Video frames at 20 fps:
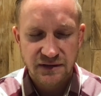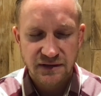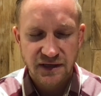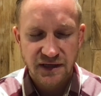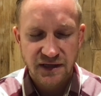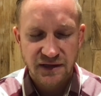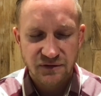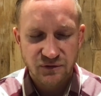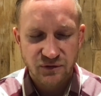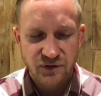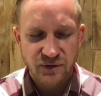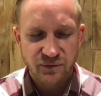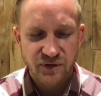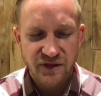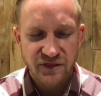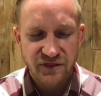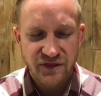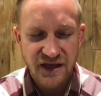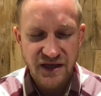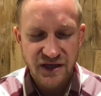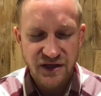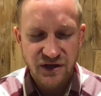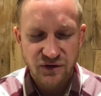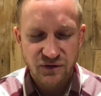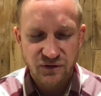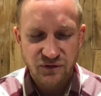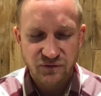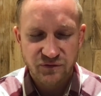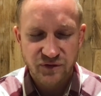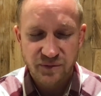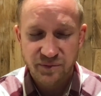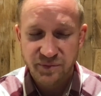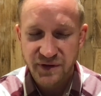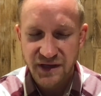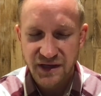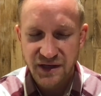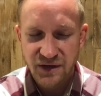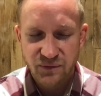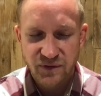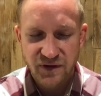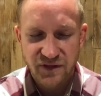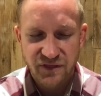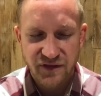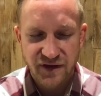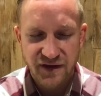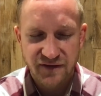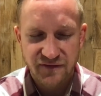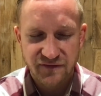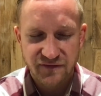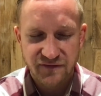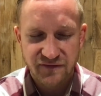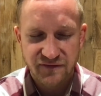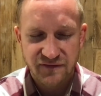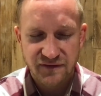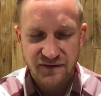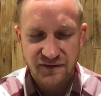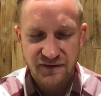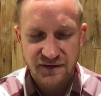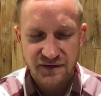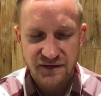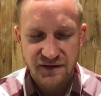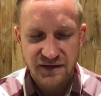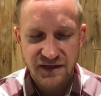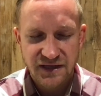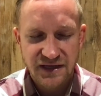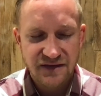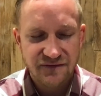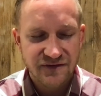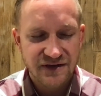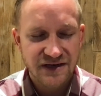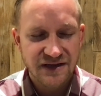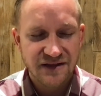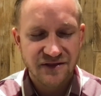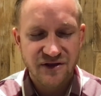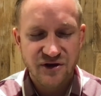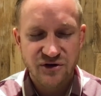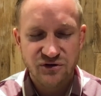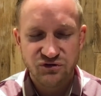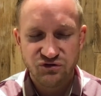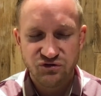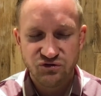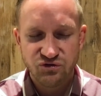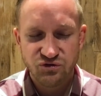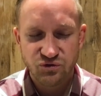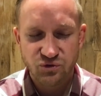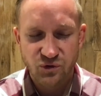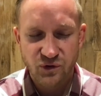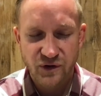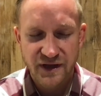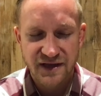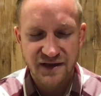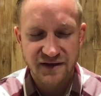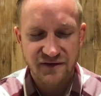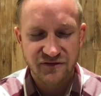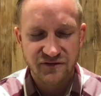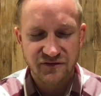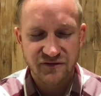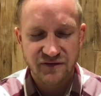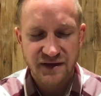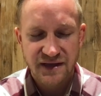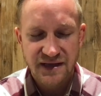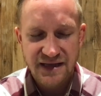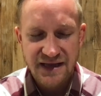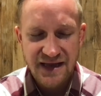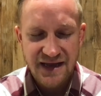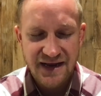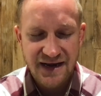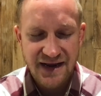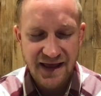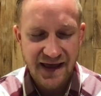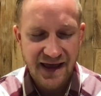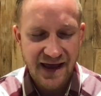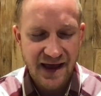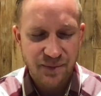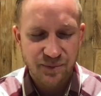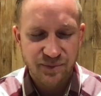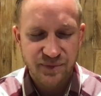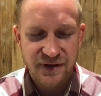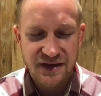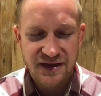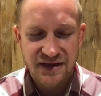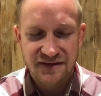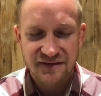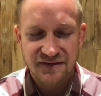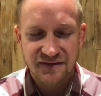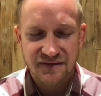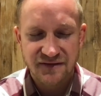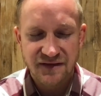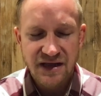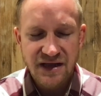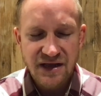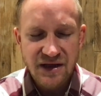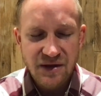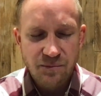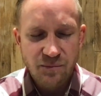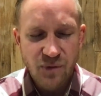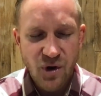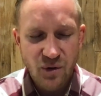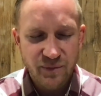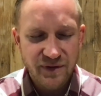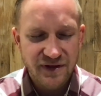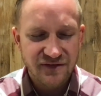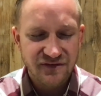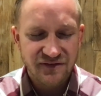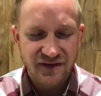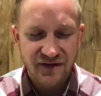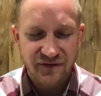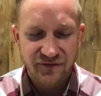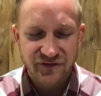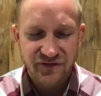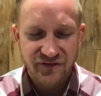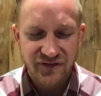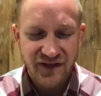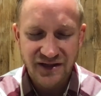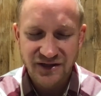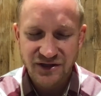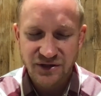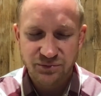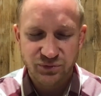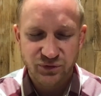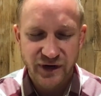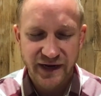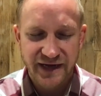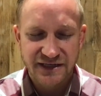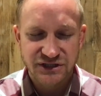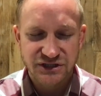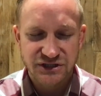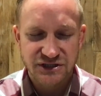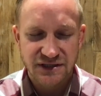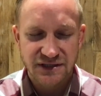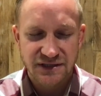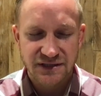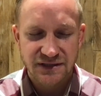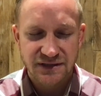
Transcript: And Lord, we thank you for being with us even in those joyous and happy and moments of celebration.